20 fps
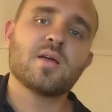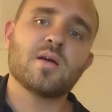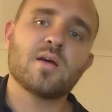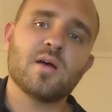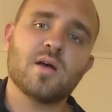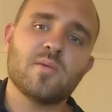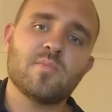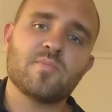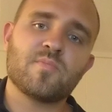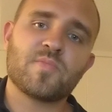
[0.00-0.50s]

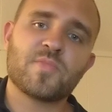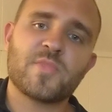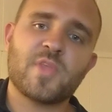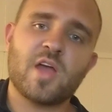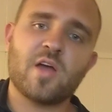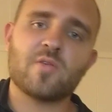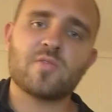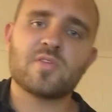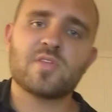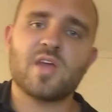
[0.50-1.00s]
um,
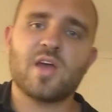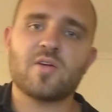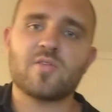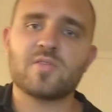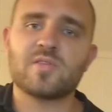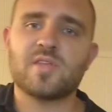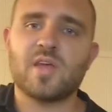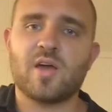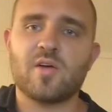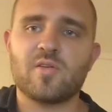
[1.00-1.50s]
down,
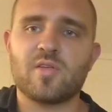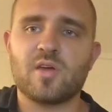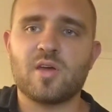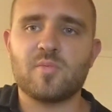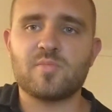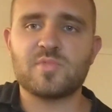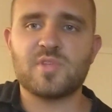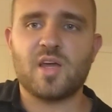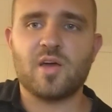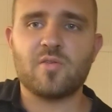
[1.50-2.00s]
down, down,
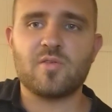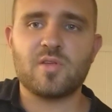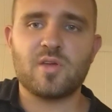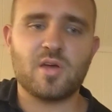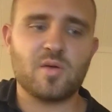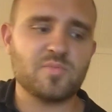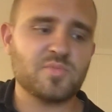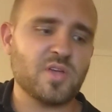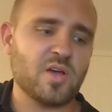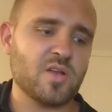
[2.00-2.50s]
up, down,
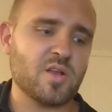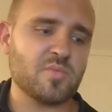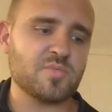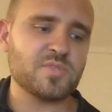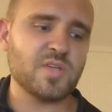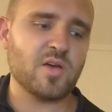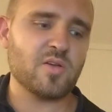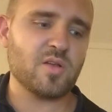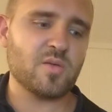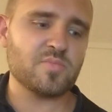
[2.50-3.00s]
up, down,
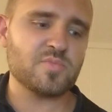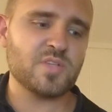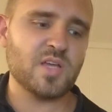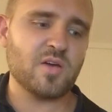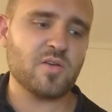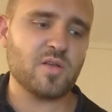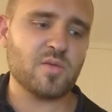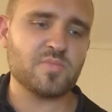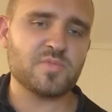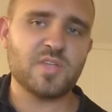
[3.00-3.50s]
up, down, up,
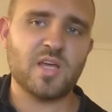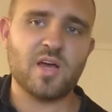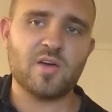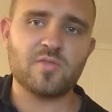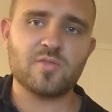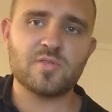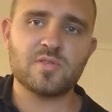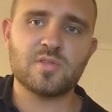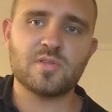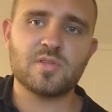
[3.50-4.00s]
down, up,
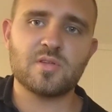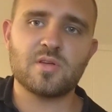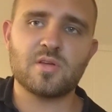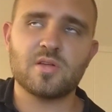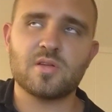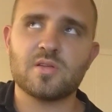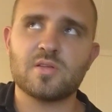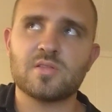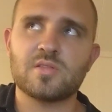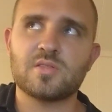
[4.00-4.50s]
down,
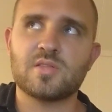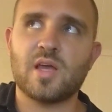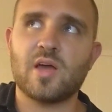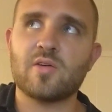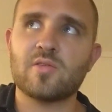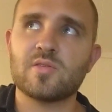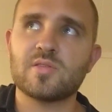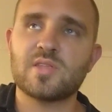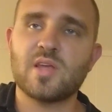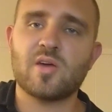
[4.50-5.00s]

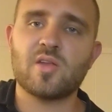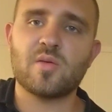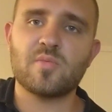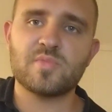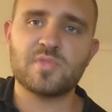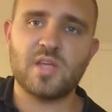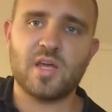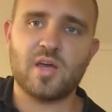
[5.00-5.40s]
down, down, up,